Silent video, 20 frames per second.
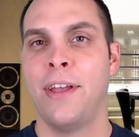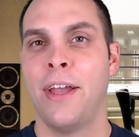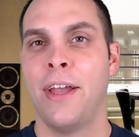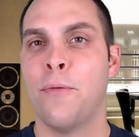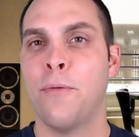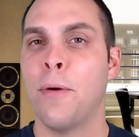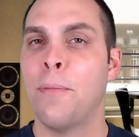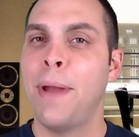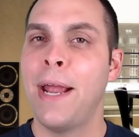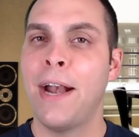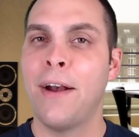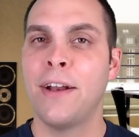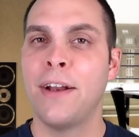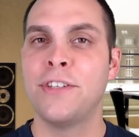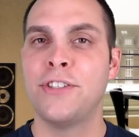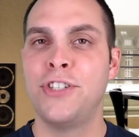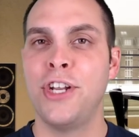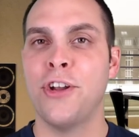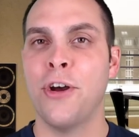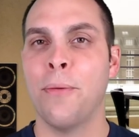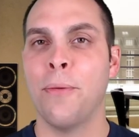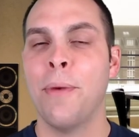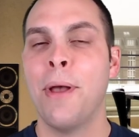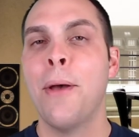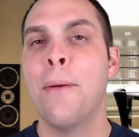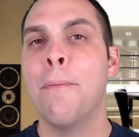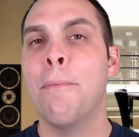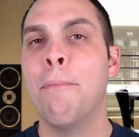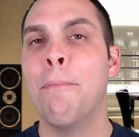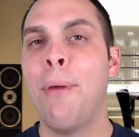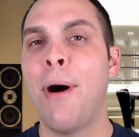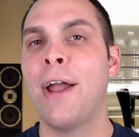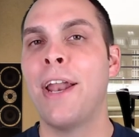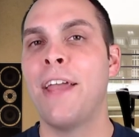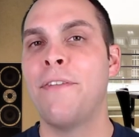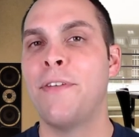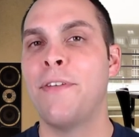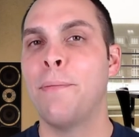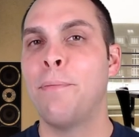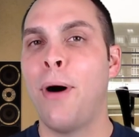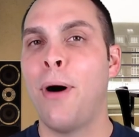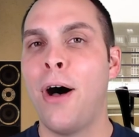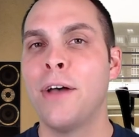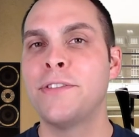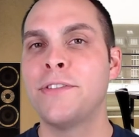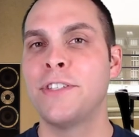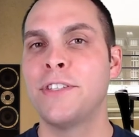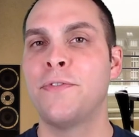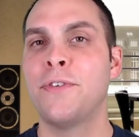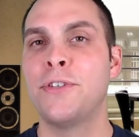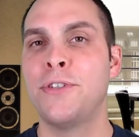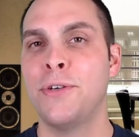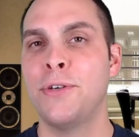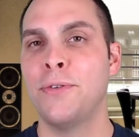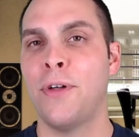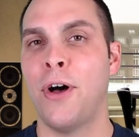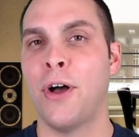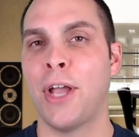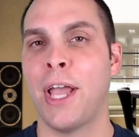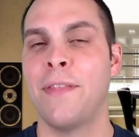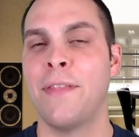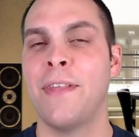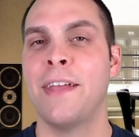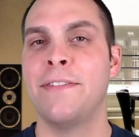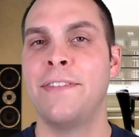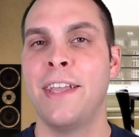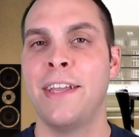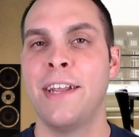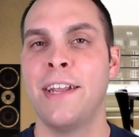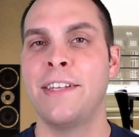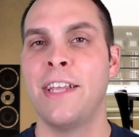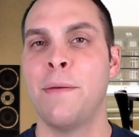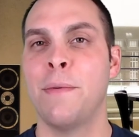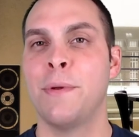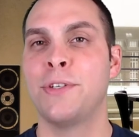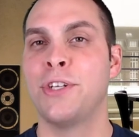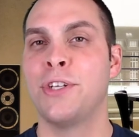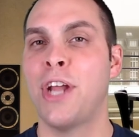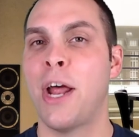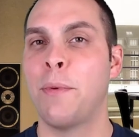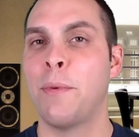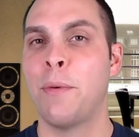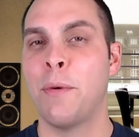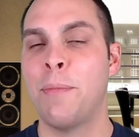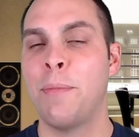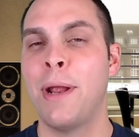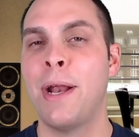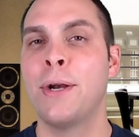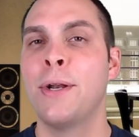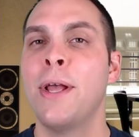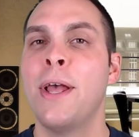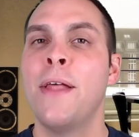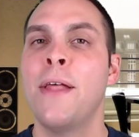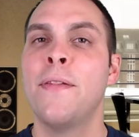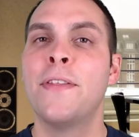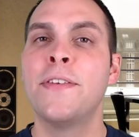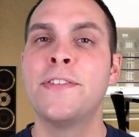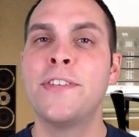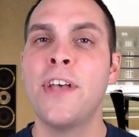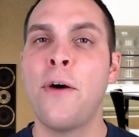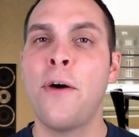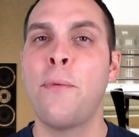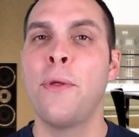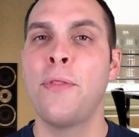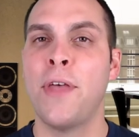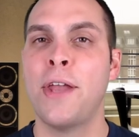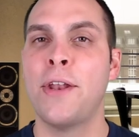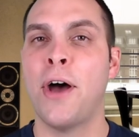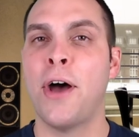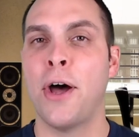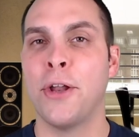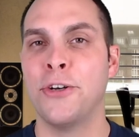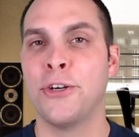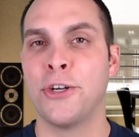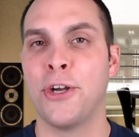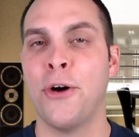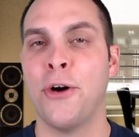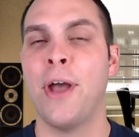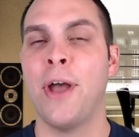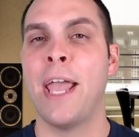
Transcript: repair its genome. But if it pauses for too long and that DNA damage cannot be repaired, the cell will then undergo